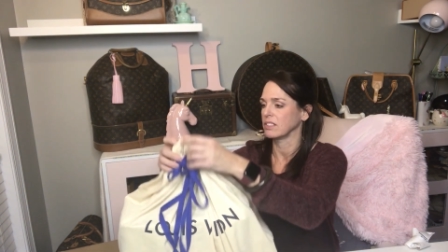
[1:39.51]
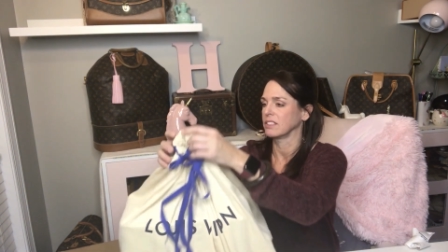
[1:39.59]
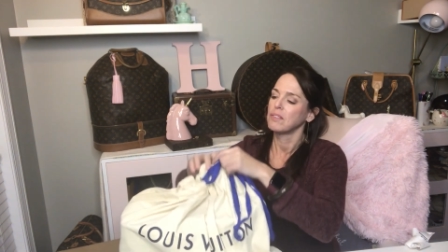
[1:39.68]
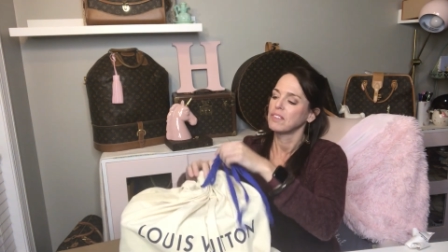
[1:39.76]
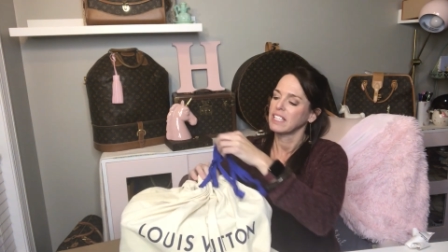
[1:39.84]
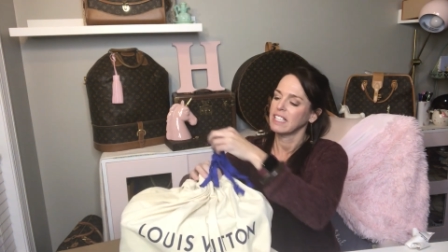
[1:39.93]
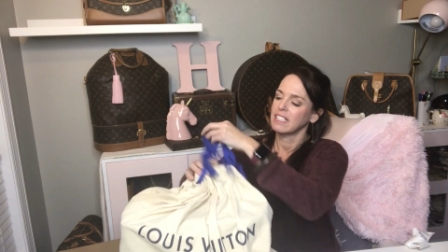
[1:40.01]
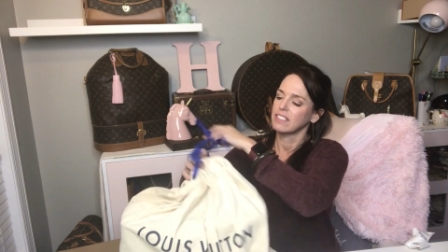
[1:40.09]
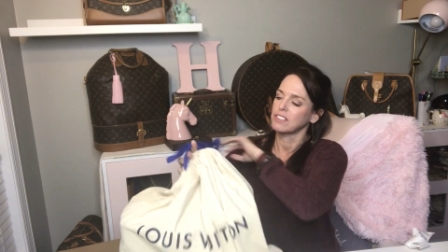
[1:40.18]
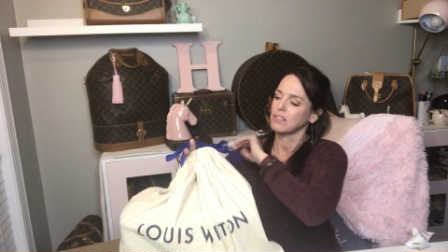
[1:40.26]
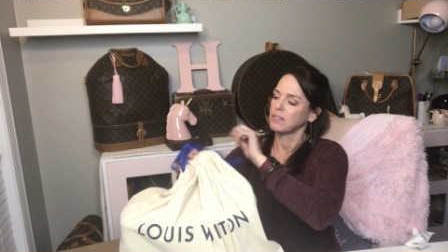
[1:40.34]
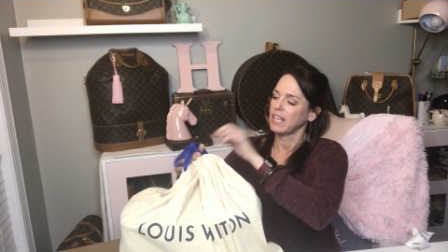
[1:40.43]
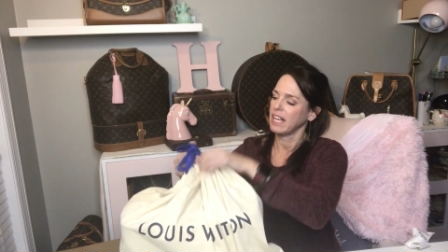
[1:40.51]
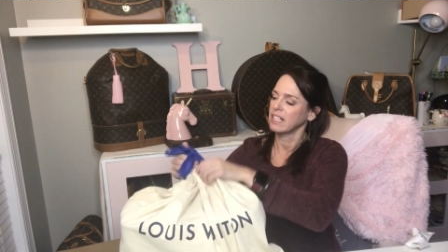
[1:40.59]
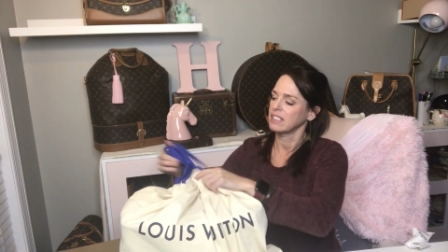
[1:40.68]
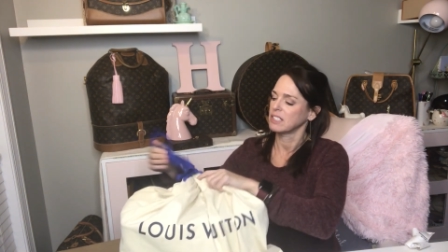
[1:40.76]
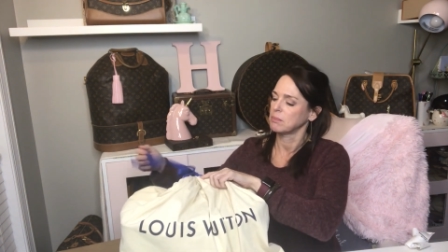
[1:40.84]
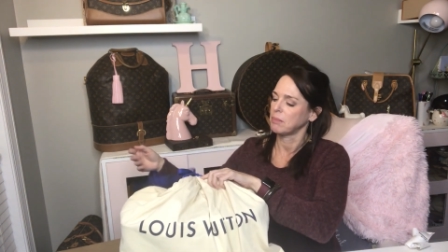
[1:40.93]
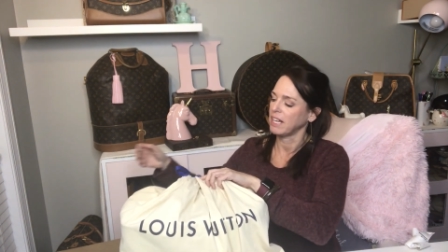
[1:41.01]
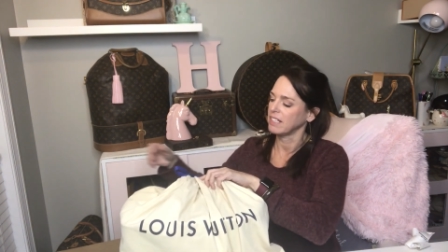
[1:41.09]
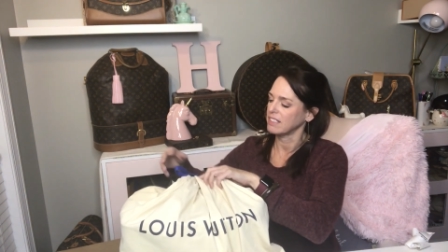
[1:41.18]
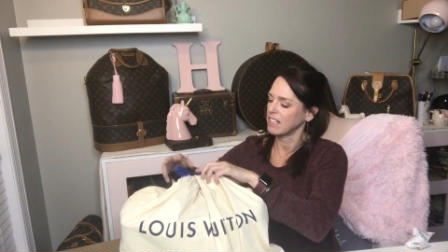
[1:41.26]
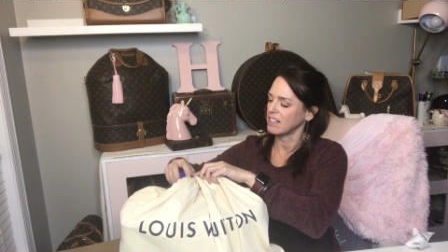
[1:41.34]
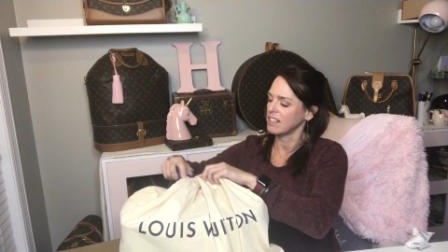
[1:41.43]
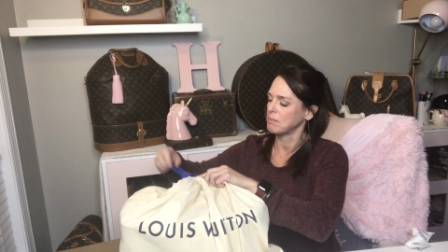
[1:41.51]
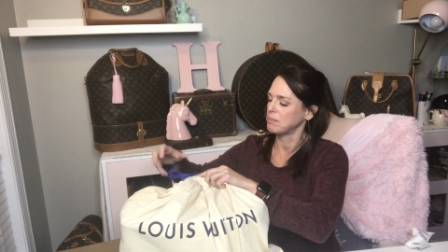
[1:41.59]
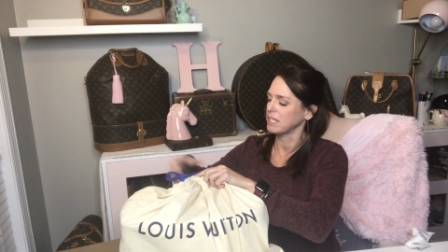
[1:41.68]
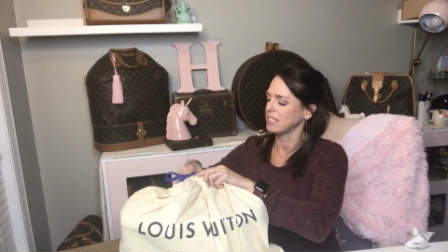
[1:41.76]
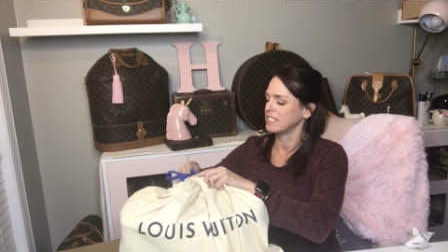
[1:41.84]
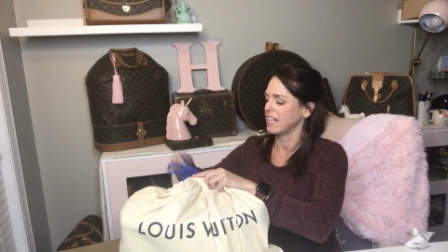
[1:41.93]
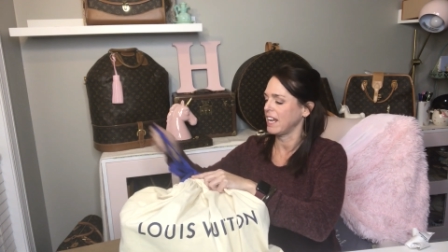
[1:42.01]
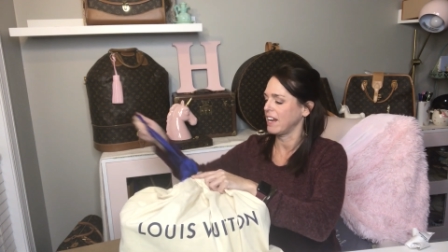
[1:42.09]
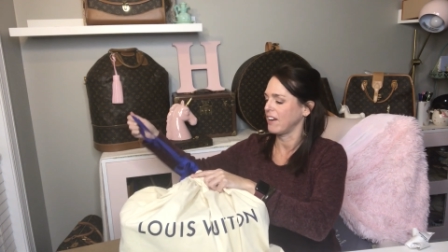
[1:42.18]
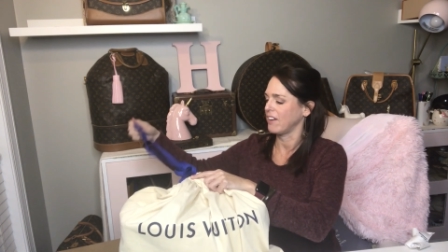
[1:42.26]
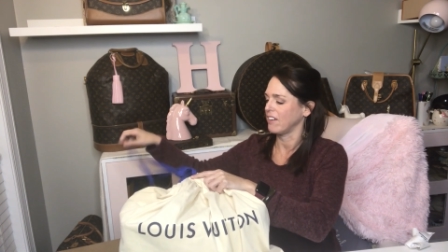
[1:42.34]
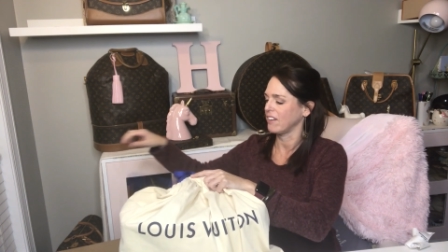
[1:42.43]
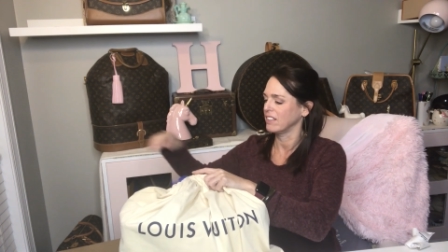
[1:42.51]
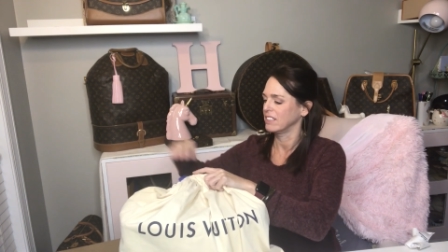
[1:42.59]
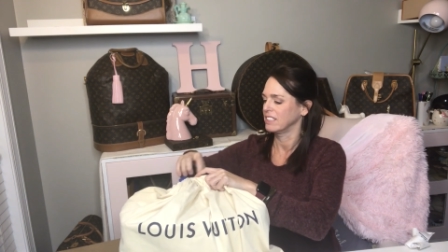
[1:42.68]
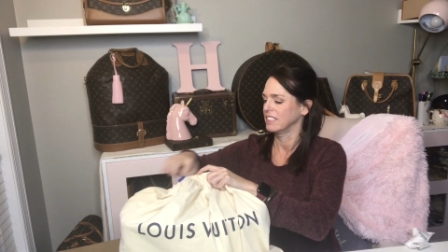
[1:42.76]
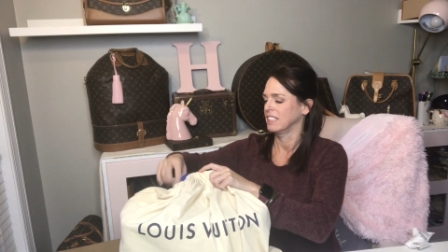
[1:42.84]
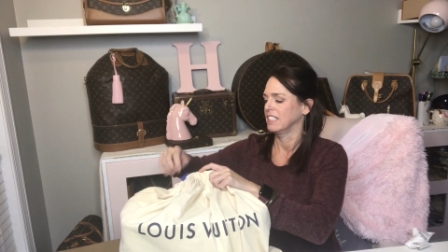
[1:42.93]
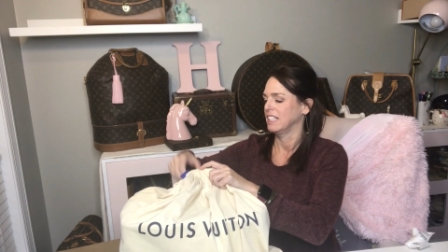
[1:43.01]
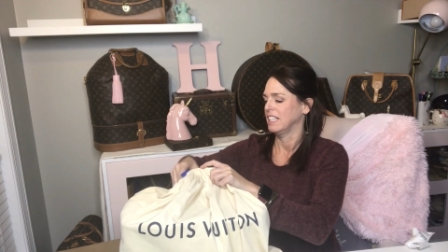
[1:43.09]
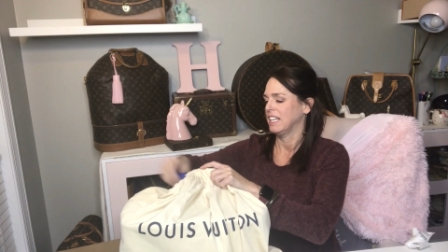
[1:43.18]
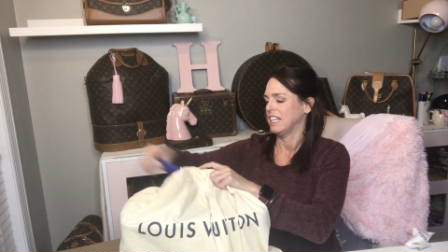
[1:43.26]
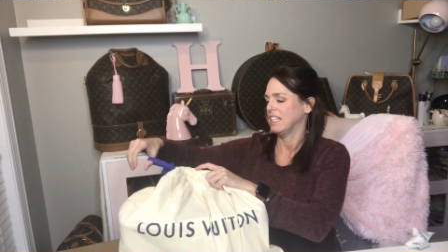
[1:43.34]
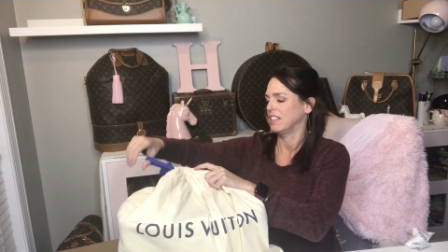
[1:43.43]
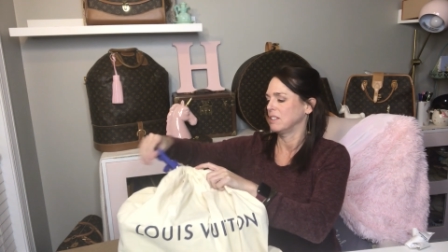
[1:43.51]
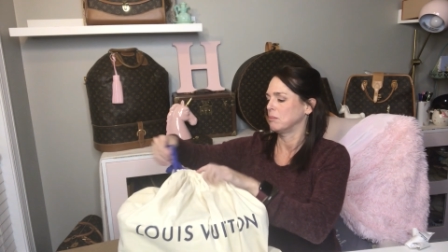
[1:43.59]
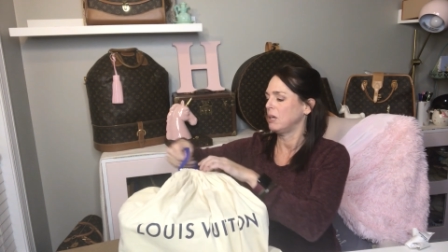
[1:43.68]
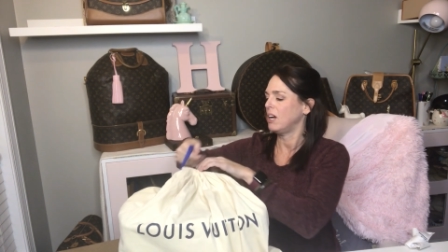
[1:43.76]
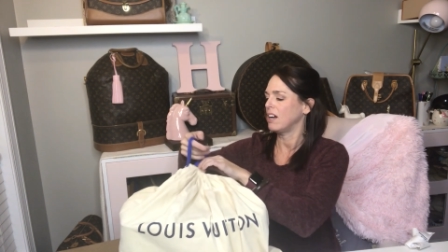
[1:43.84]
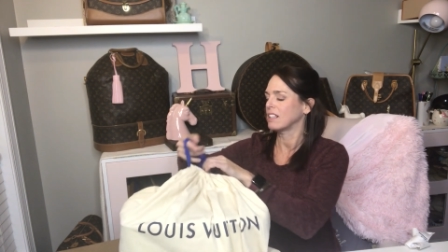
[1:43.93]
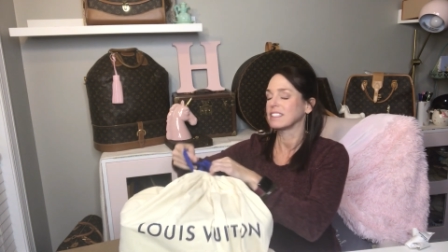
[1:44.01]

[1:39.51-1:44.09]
Hopefully it is okay despite the big tear in the box.